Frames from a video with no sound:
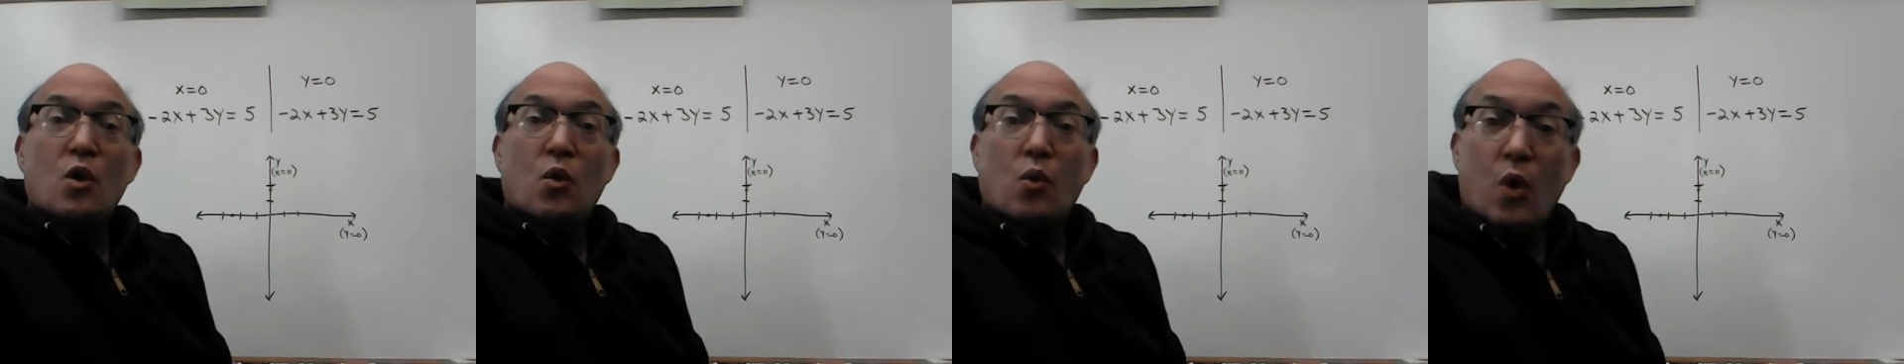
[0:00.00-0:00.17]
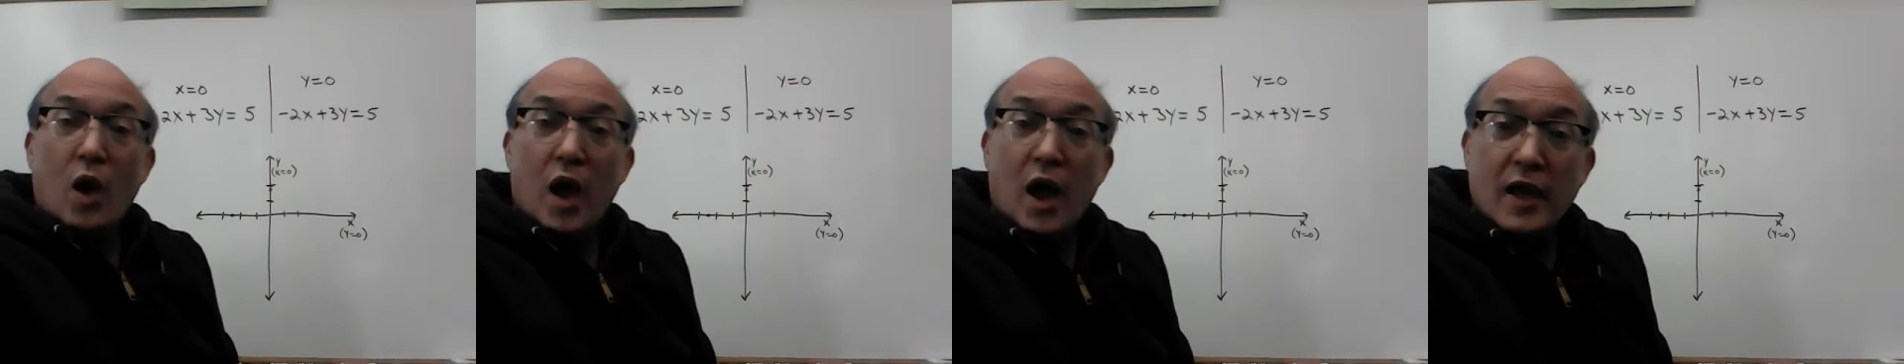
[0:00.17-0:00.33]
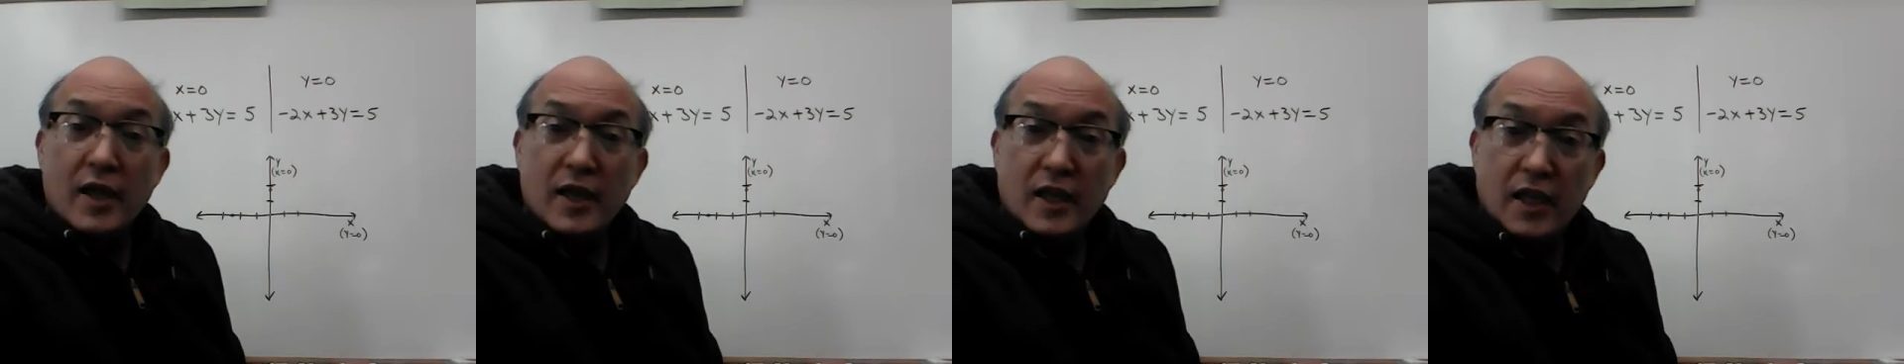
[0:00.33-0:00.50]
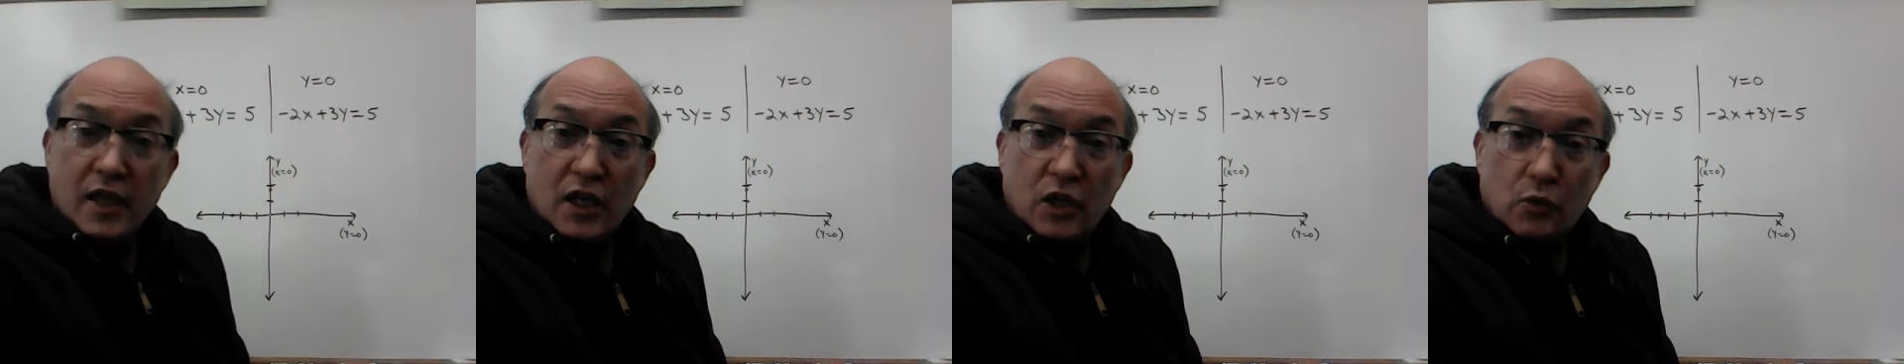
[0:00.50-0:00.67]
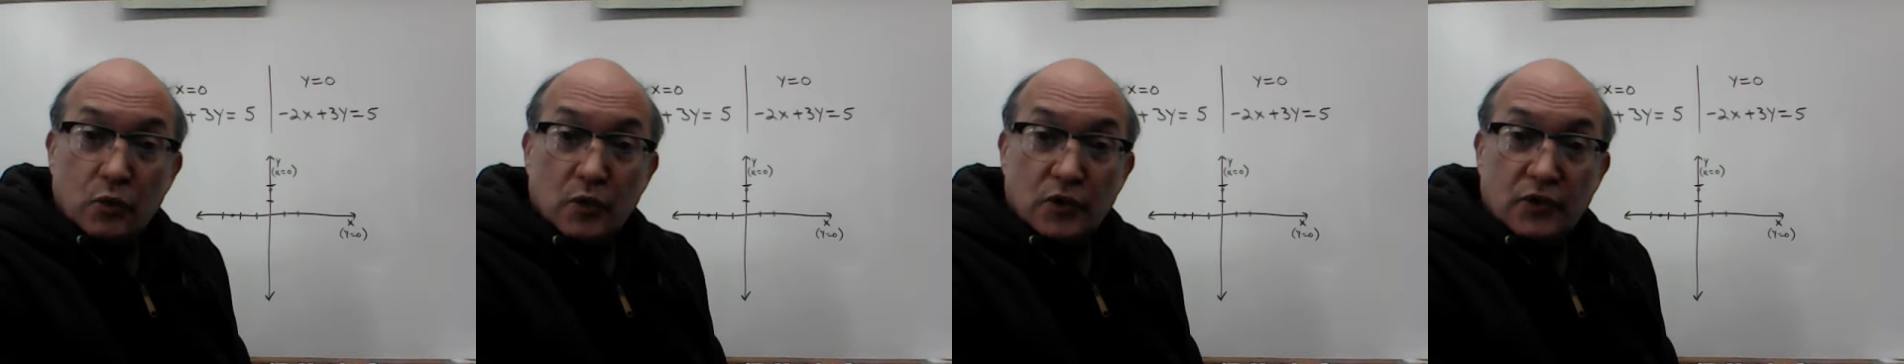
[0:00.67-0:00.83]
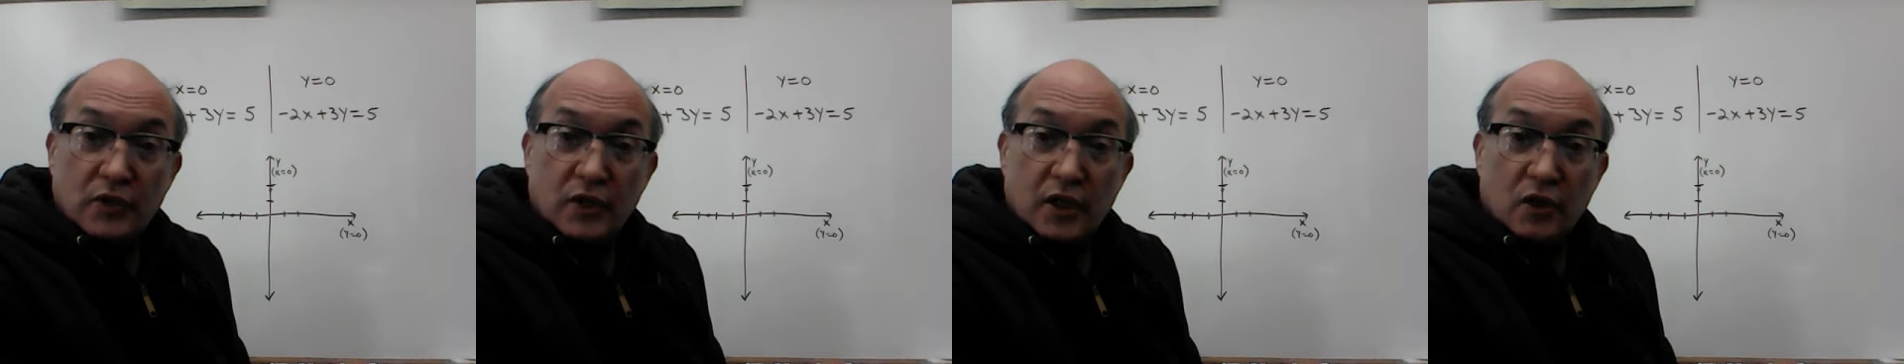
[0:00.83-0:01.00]
y
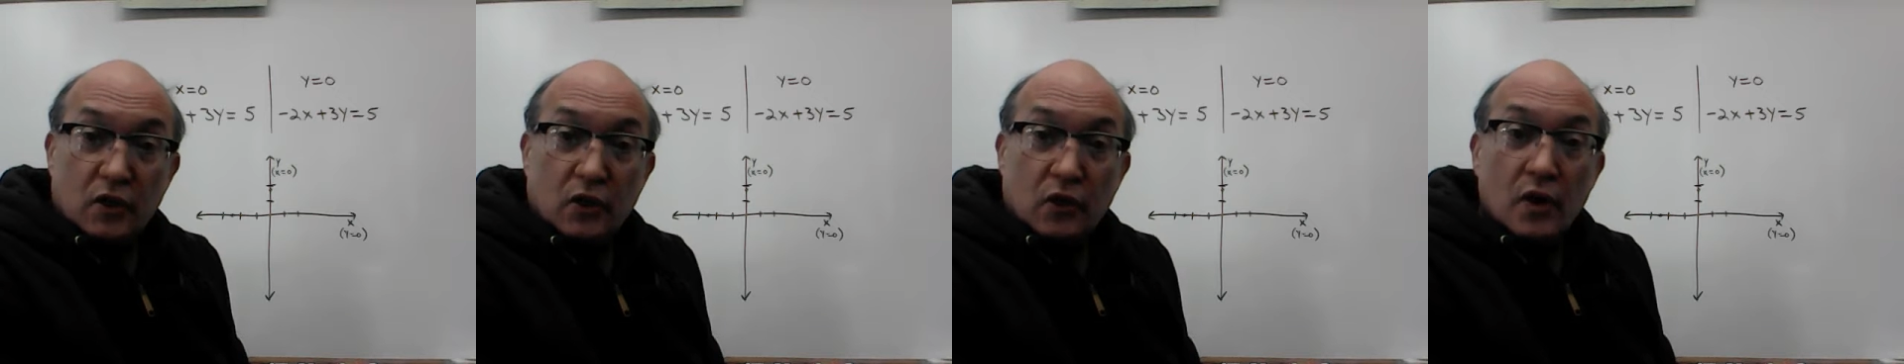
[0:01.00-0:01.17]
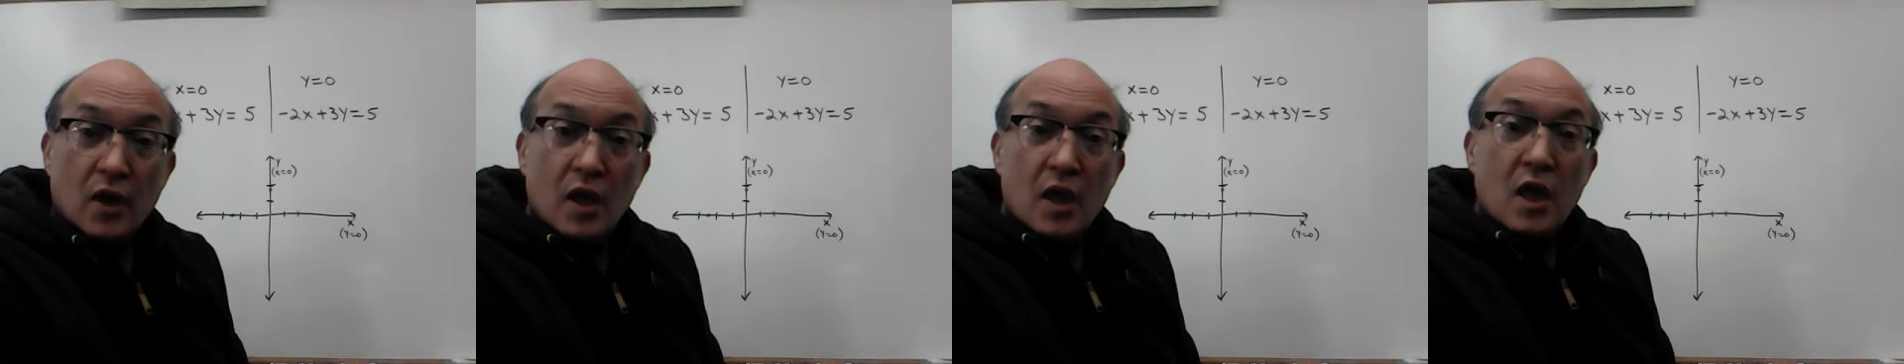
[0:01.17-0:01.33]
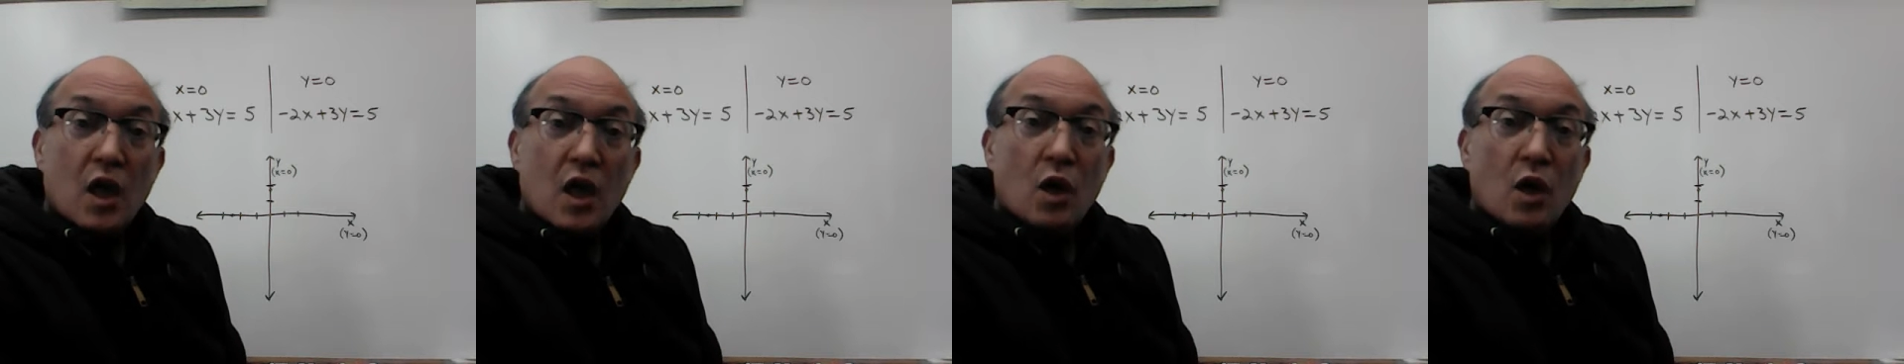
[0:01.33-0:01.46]
equals 0.